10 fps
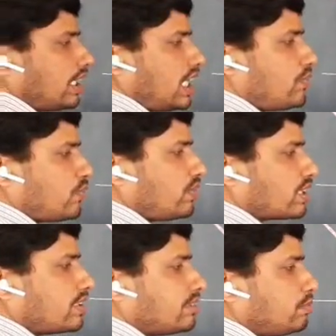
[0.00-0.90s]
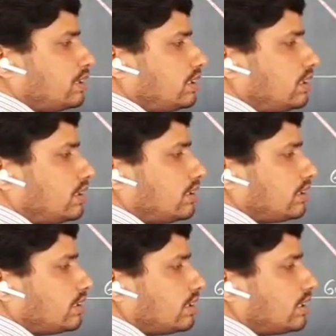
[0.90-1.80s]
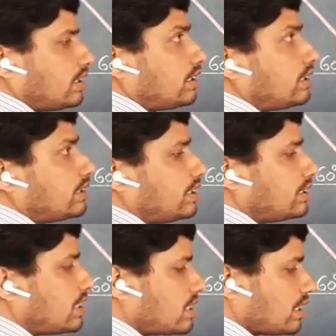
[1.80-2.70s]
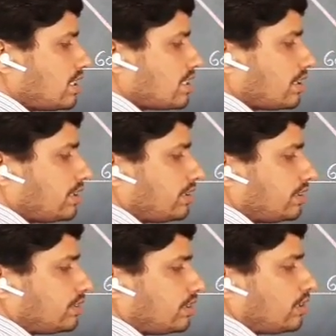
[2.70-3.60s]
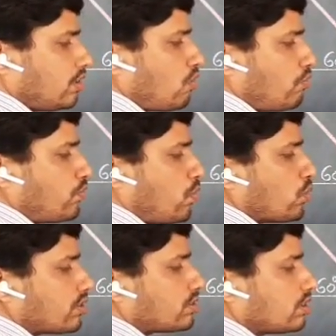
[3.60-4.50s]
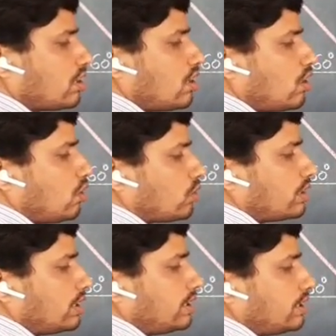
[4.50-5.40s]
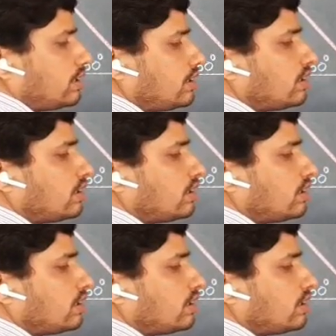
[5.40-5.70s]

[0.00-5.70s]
F vector be resultant force on the